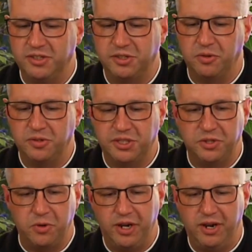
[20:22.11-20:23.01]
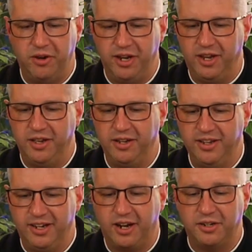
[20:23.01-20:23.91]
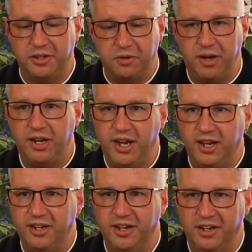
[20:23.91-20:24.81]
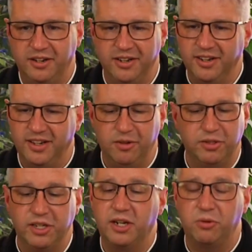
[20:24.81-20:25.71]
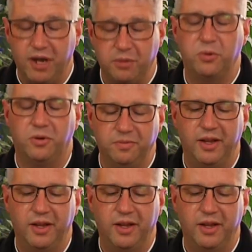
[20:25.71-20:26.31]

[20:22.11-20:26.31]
So Sedona area, I got to the Grand Canyon, and it was incredible.